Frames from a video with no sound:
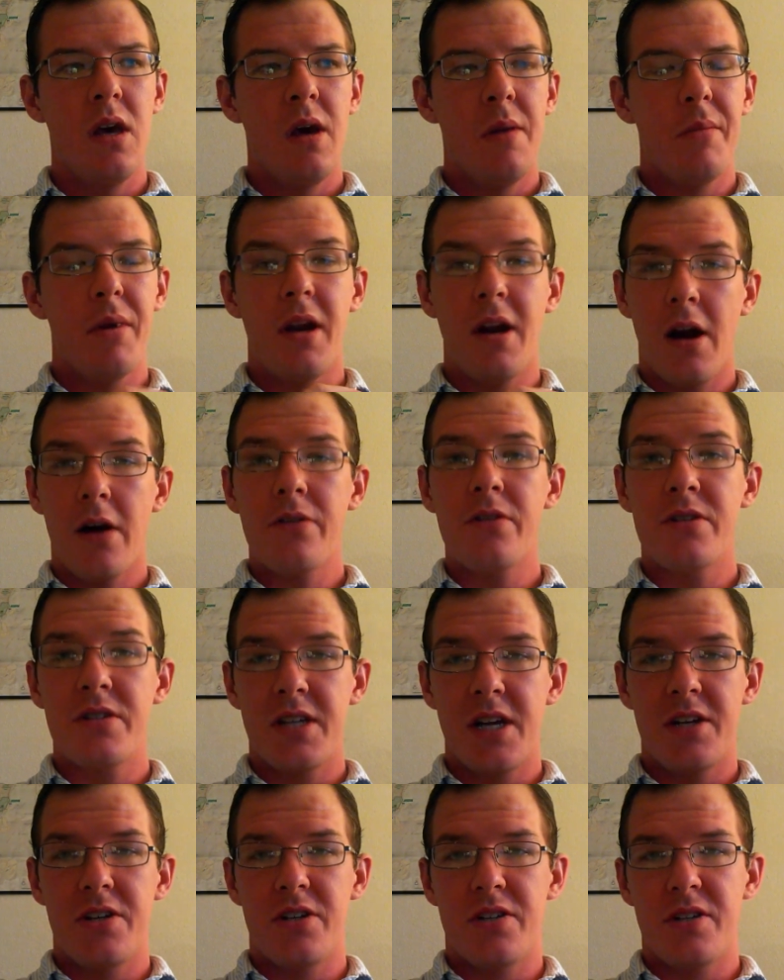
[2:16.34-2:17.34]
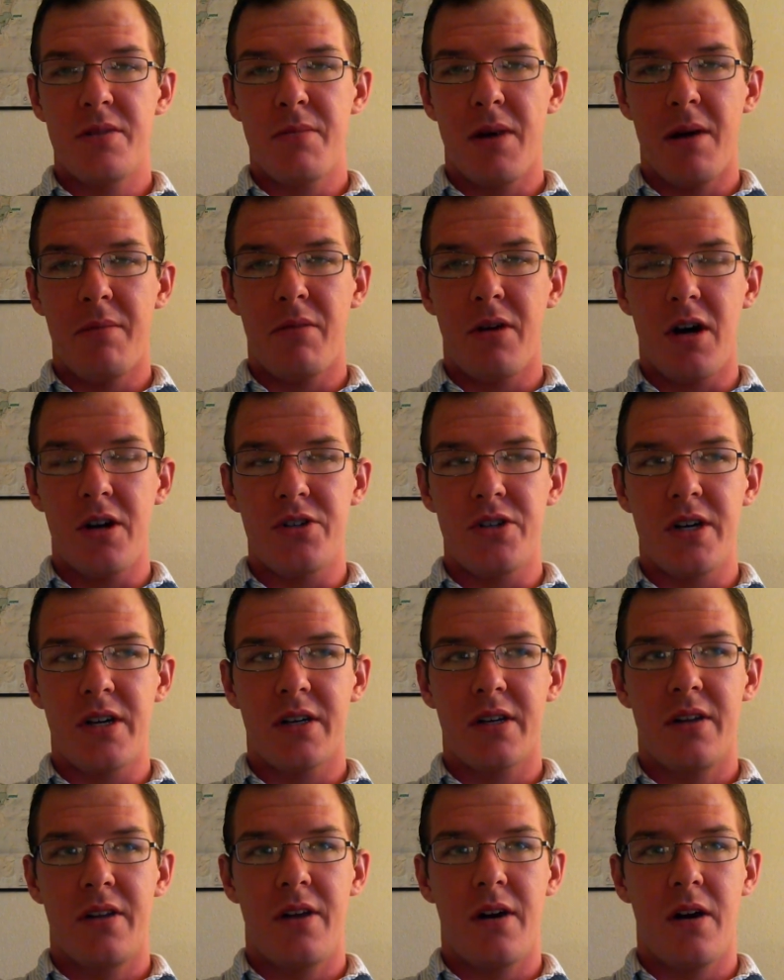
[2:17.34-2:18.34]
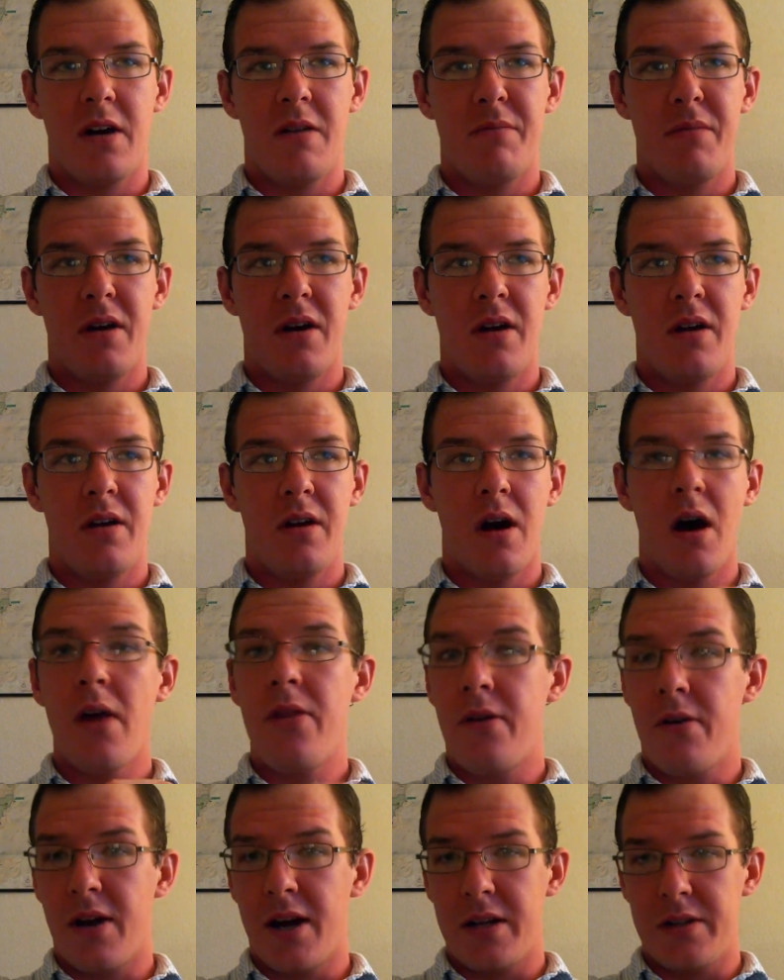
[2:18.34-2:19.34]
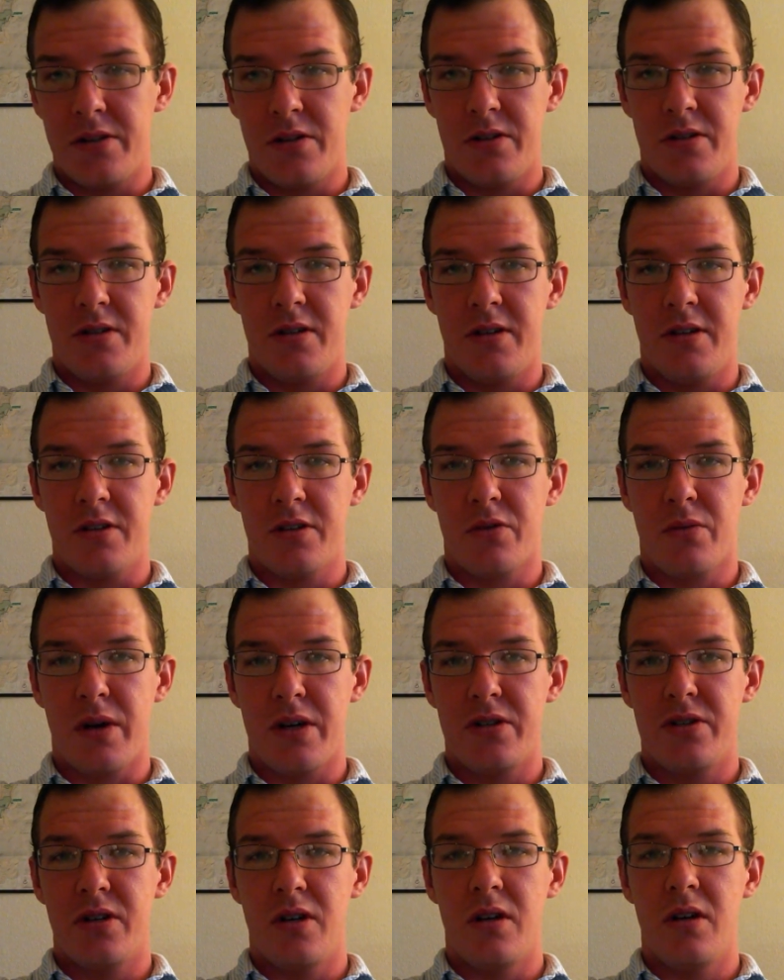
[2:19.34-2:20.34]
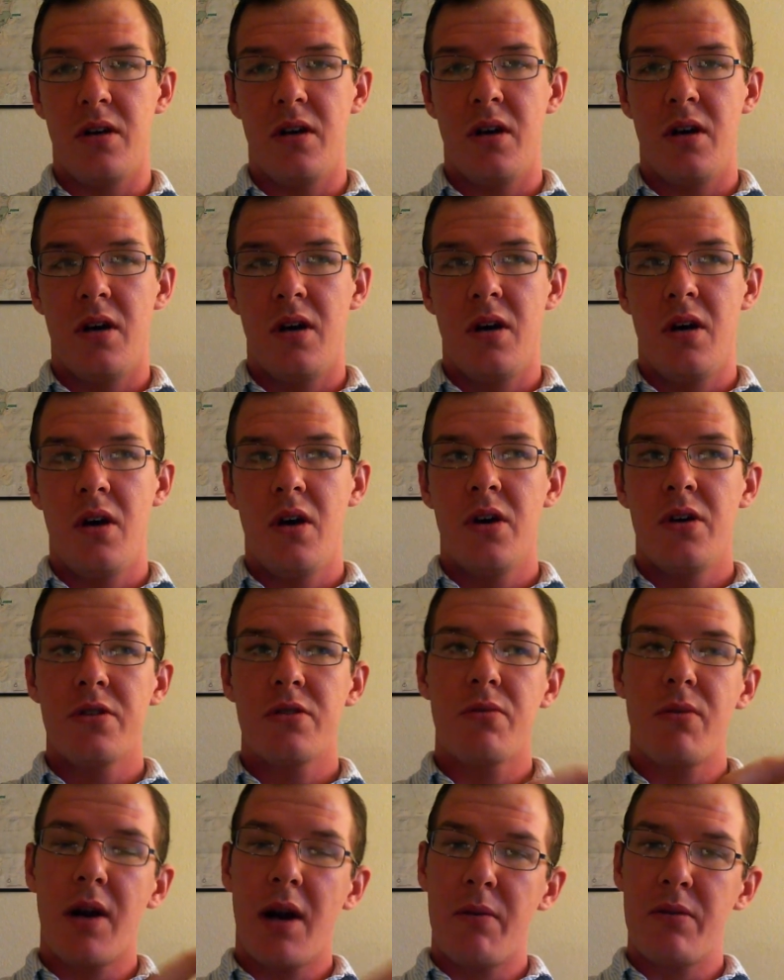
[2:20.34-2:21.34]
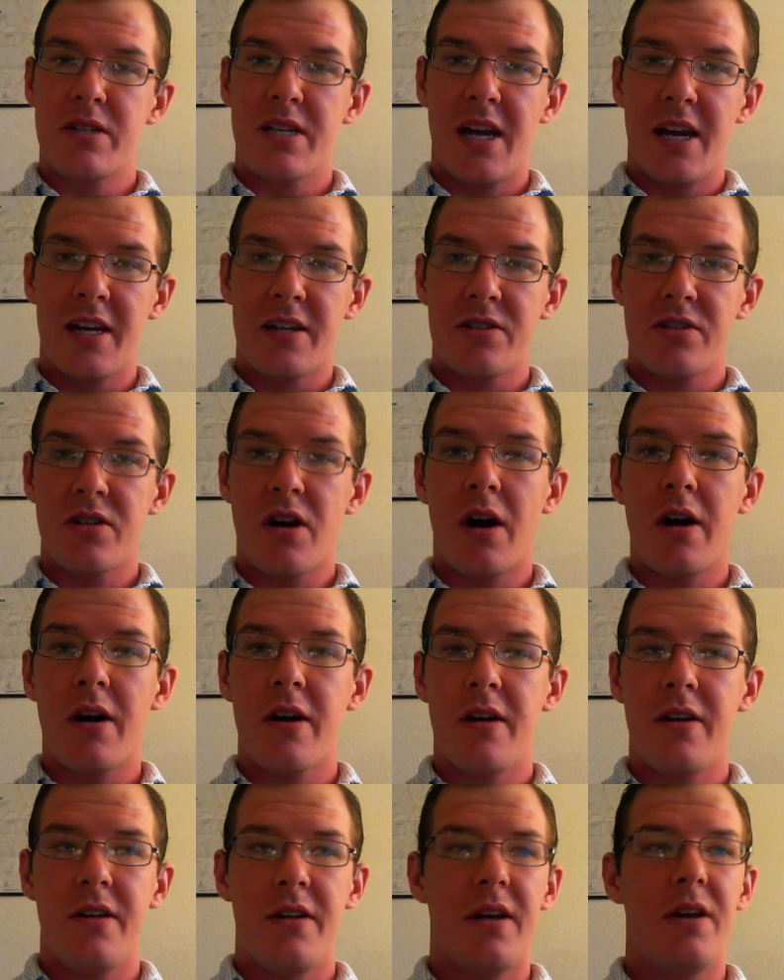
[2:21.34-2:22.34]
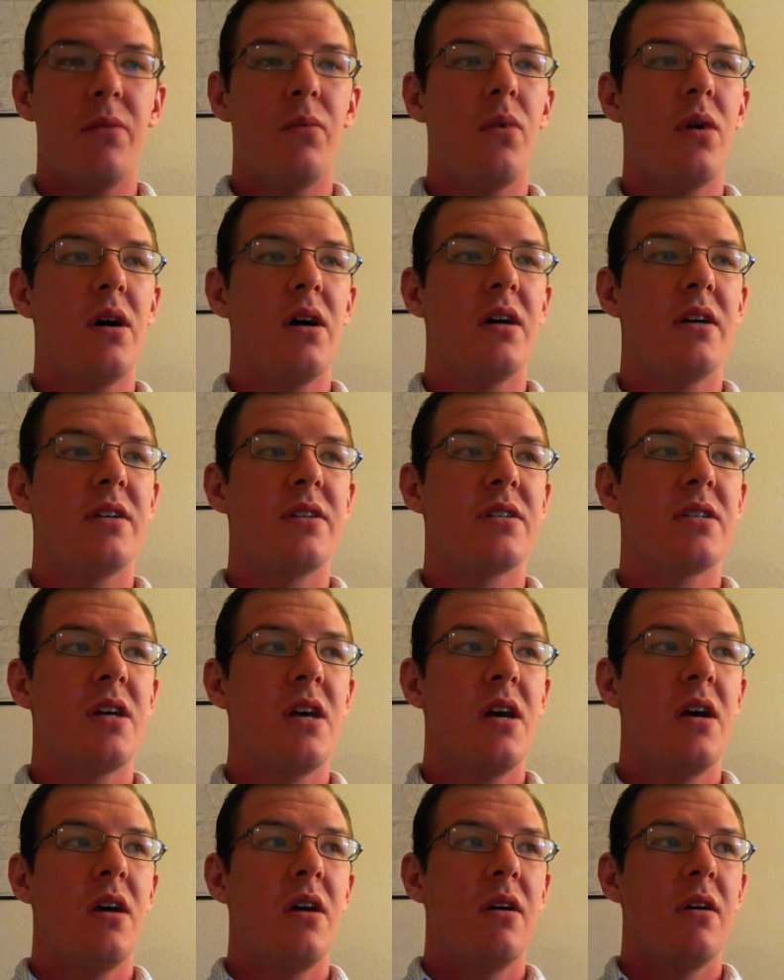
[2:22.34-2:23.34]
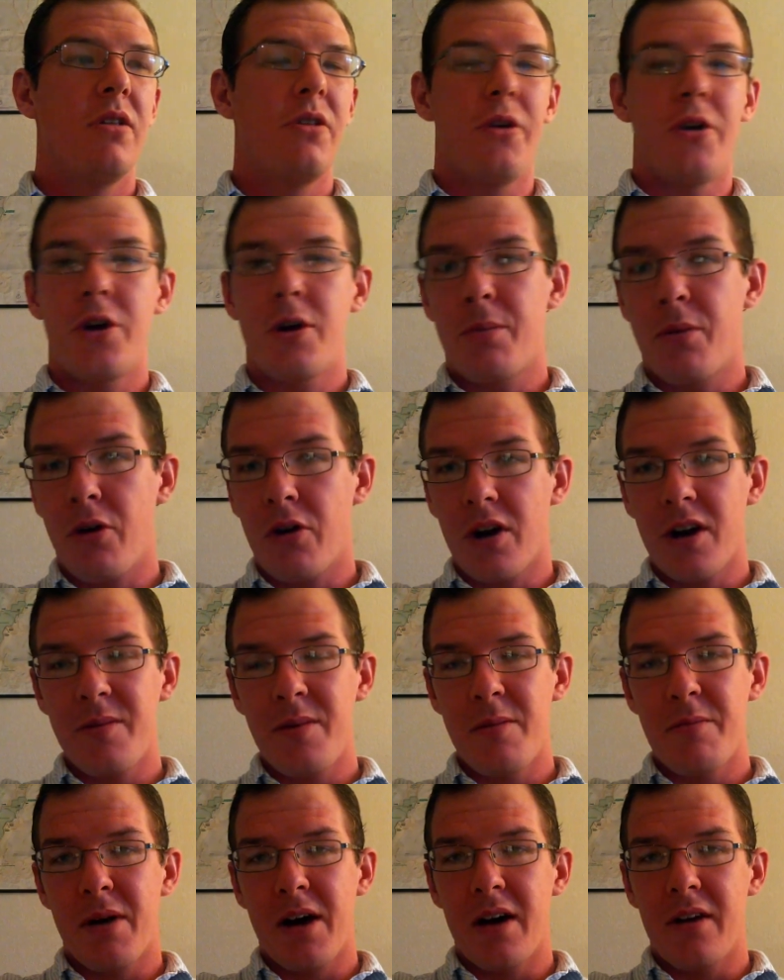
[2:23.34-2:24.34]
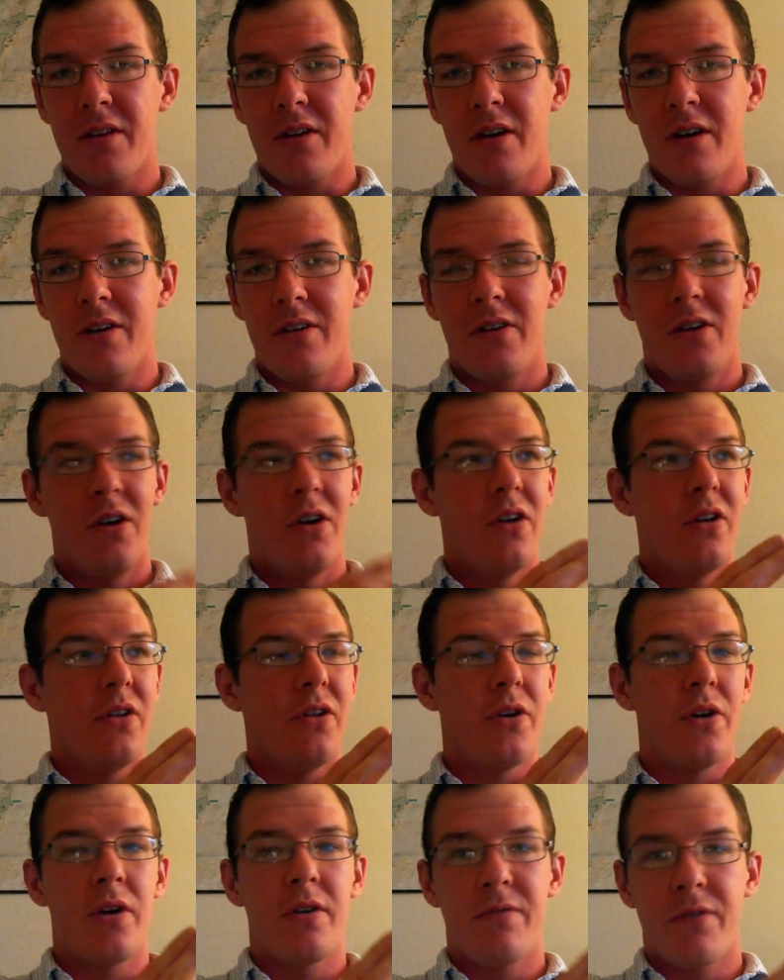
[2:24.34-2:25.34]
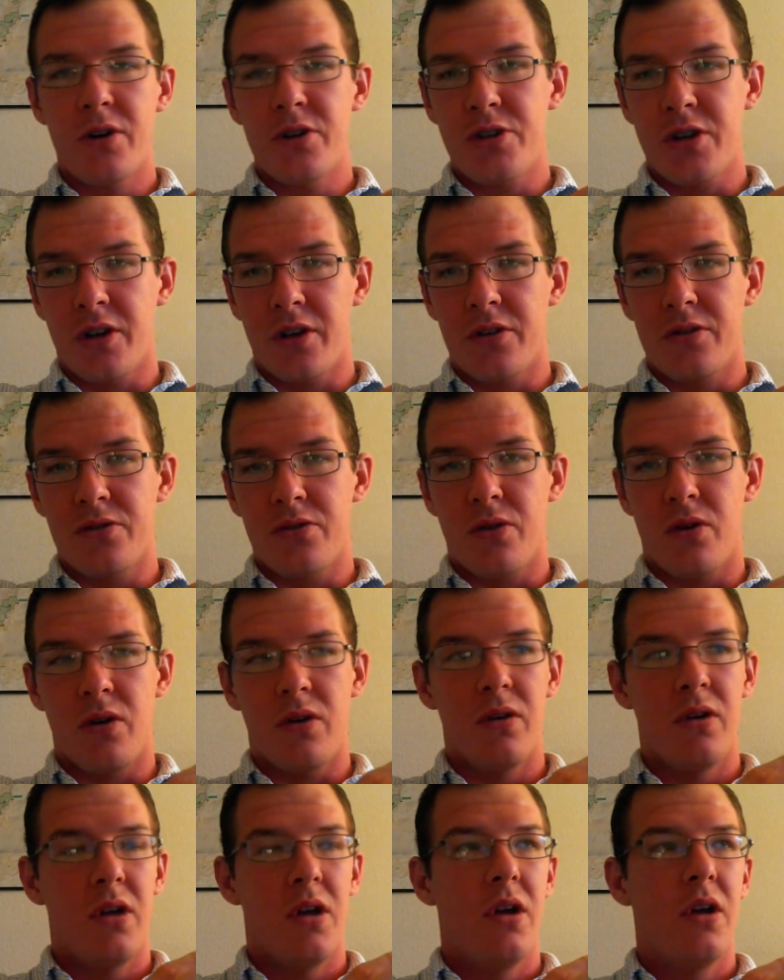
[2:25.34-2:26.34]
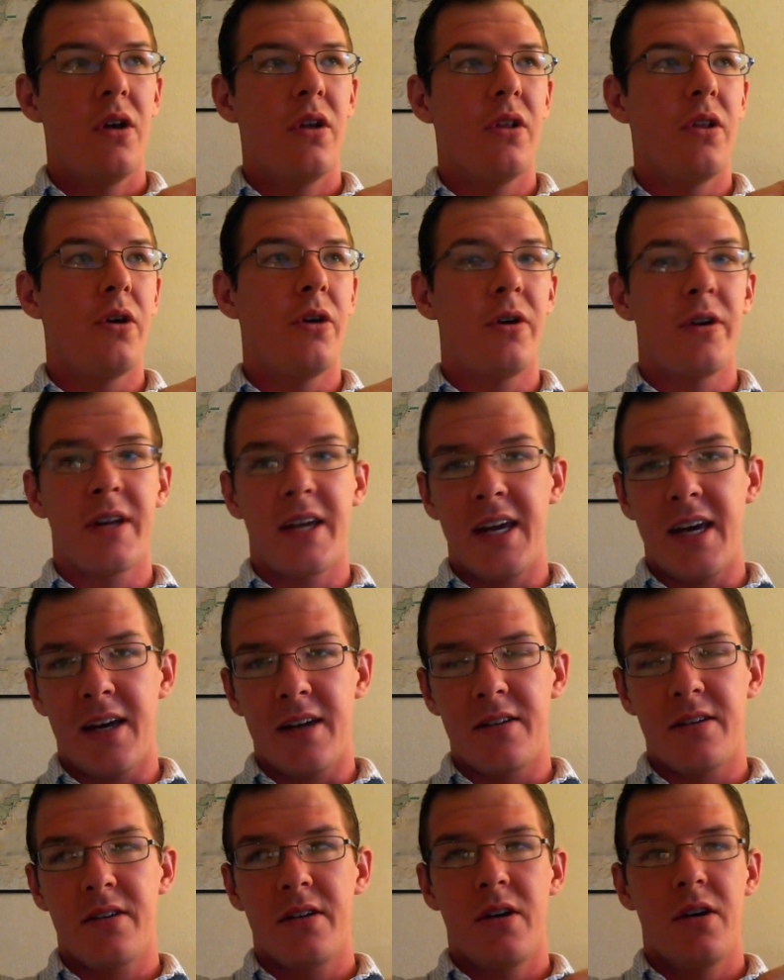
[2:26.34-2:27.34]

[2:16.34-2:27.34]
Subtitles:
But at other stages in my project, there have been other answers to this question. So when I was getting started, it was learn to program in Python, learn version control, learn Git,